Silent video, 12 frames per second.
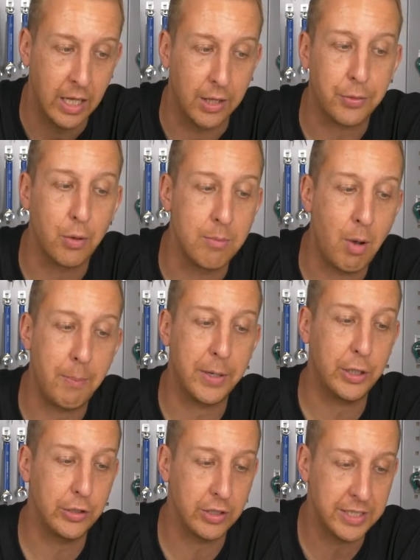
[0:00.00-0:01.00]
I thought it might be
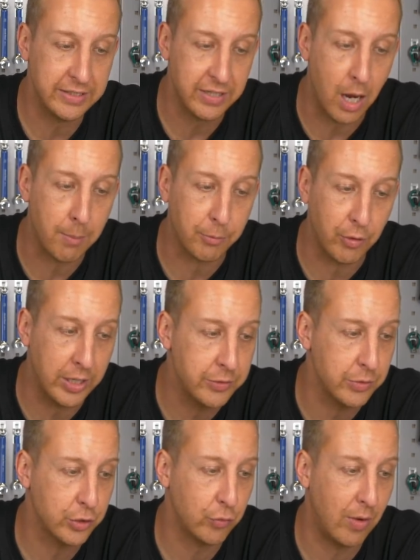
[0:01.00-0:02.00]
a good idea to upgrade
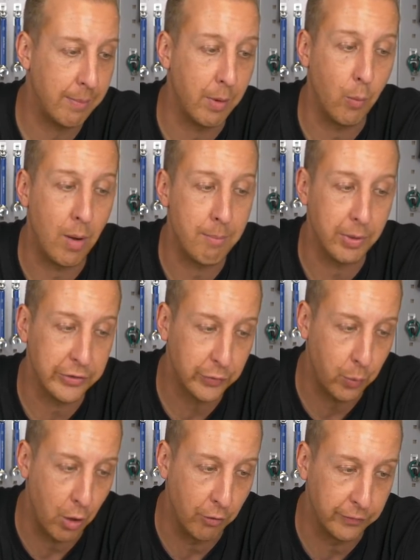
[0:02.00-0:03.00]
to a SRAM
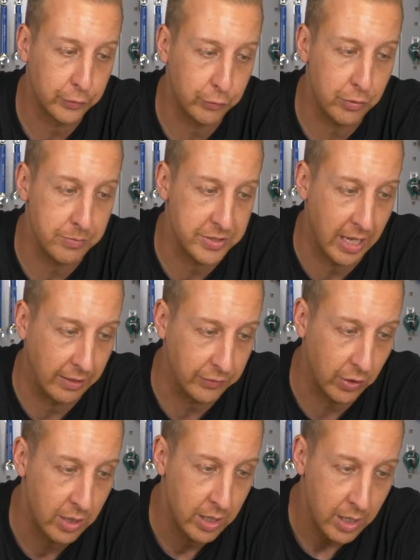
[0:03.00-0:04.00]
1x12 group set.